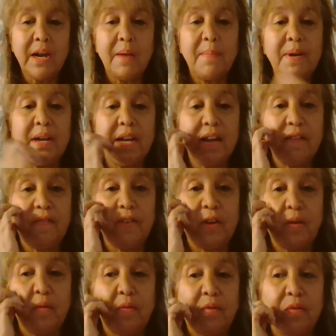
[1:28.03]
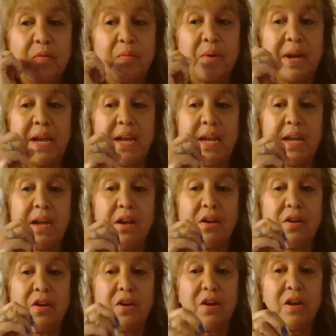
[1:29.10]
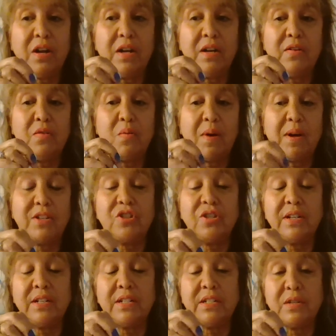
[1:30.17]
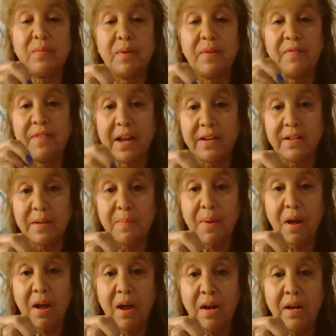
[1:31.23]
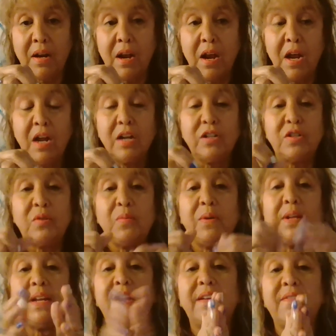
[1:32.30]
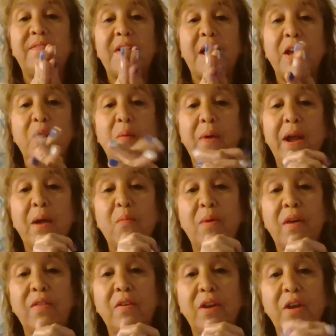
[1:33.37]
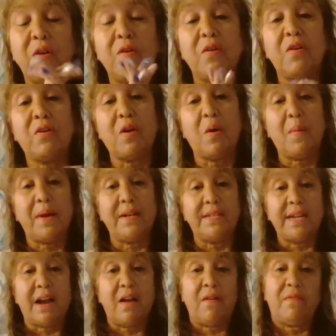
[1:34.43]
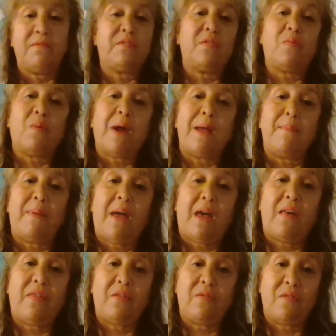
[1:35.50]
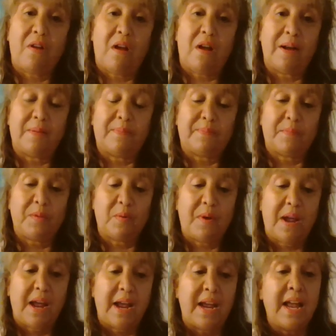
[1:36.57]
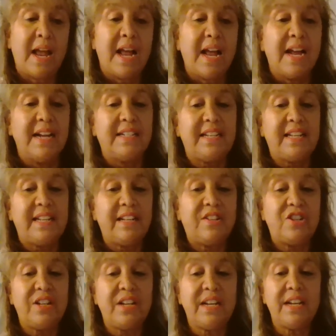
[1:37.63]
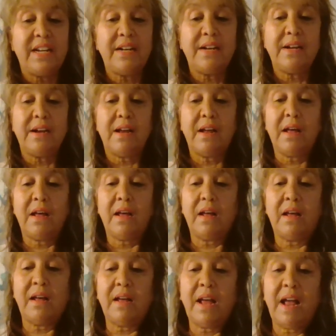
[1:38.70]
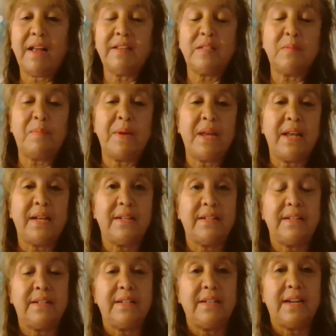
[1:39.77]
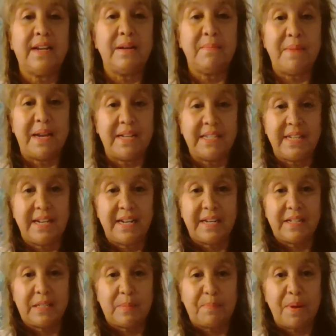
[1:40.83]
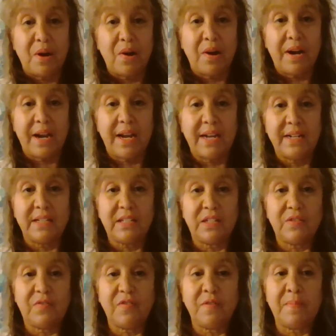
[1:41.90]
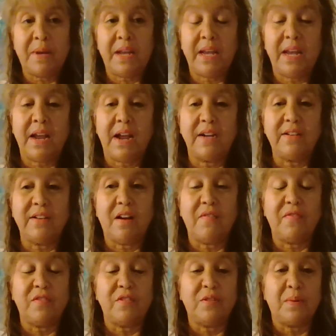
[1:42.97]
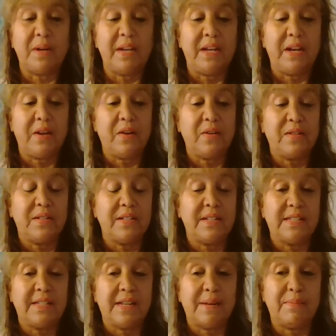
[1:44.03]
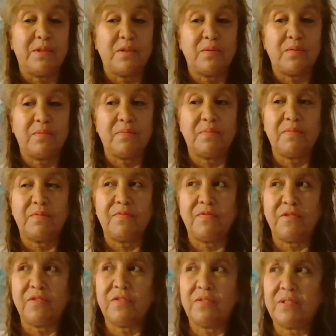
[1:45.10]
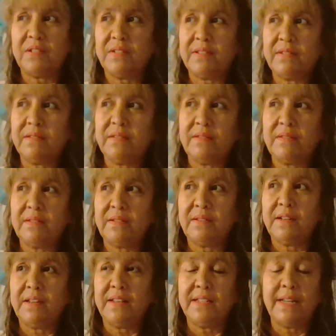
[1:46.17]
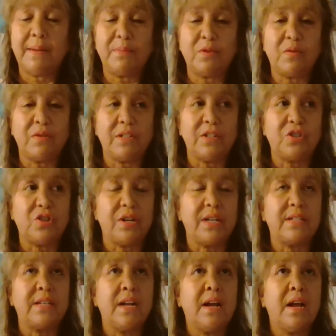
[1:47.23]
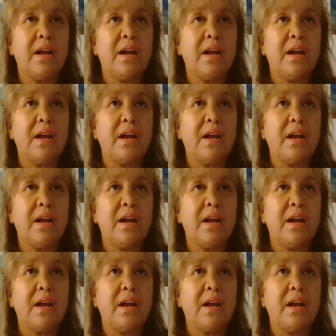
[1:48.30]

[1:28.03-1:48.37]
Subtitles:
And I'm going to give you three good questions to reflect upon to really evaluate whether you're going down the right path or not. Okay. Teaching has been an amazing experience for me. I taught for 20 years in the same for in the same school district.